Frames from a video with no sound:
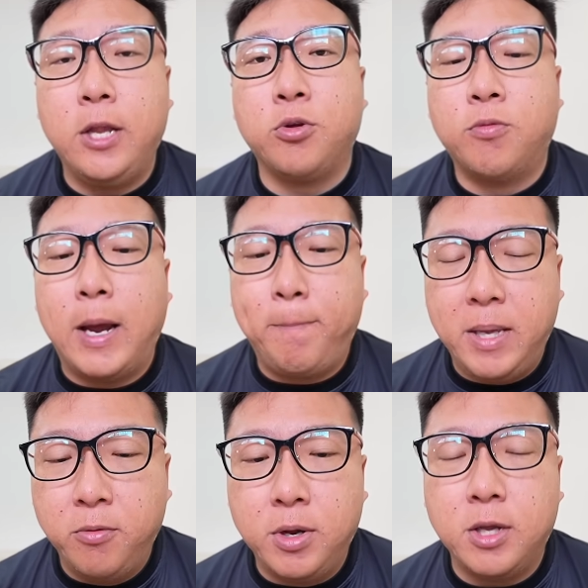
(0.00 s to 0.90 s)
into
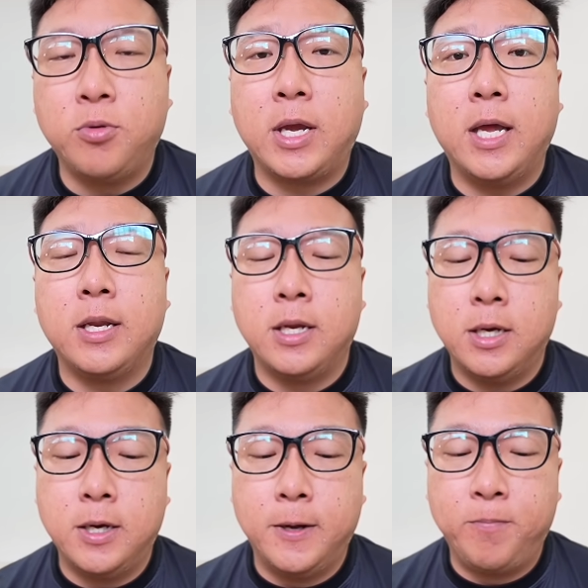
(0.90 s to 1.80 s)
Rhyperior to get
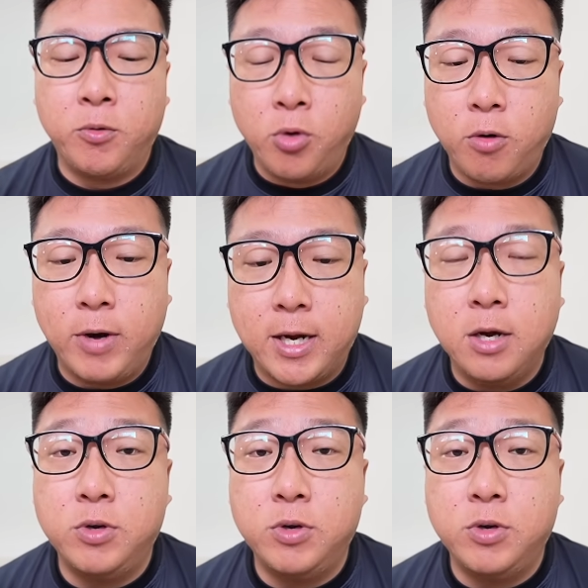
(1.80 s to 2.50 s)
the Rock Wrecker,